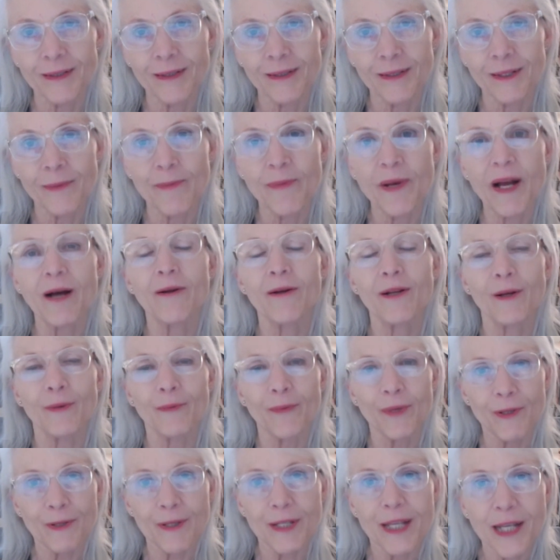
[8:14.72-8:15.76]
a
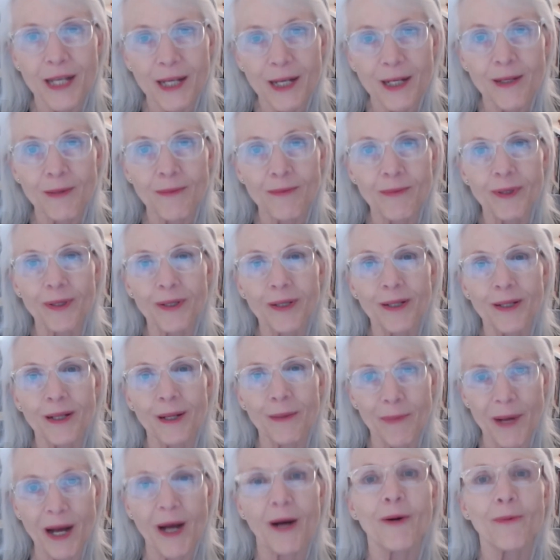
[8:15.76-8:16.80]
museum
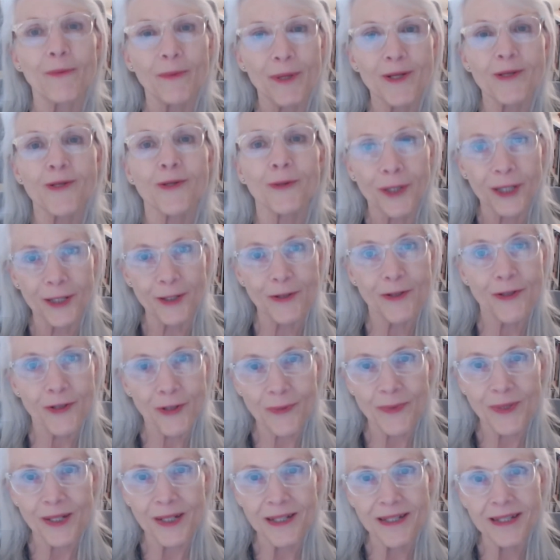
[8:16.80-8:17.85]
about musical
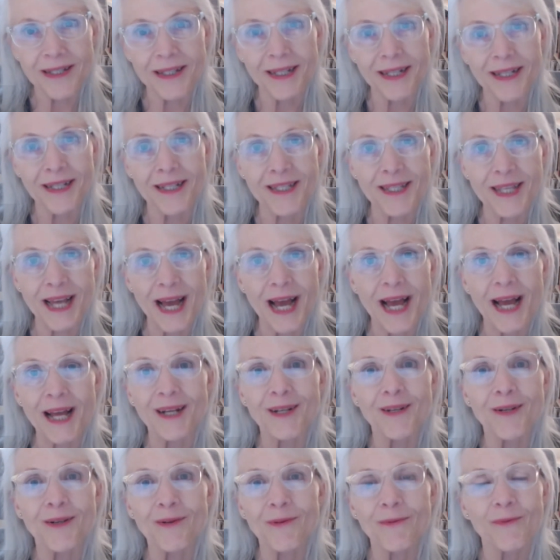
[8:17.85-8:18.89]
instruments is that